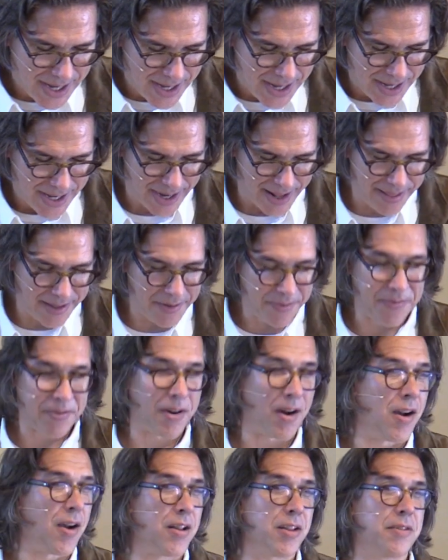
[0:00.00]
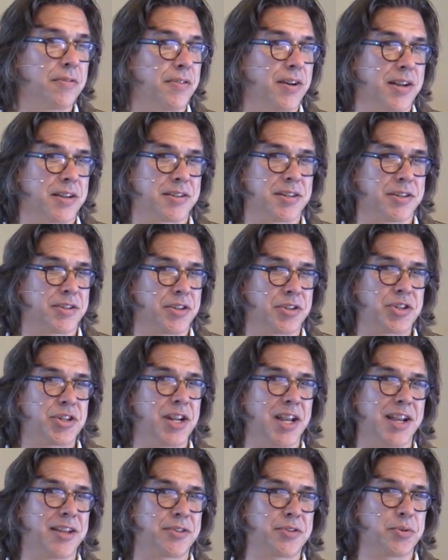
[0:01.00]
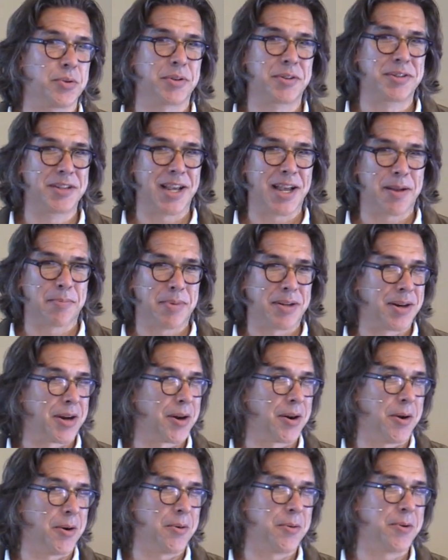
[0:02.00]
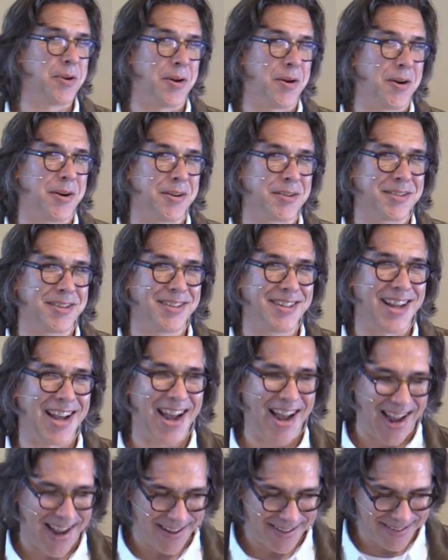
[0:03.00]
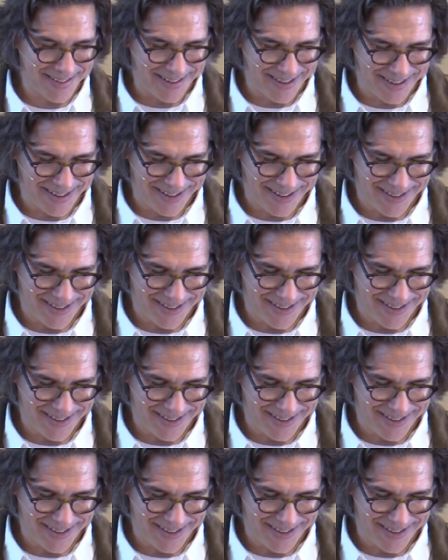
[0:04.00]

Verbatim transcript: And I think for all of us, it's a chance to examine our own hearts and to ask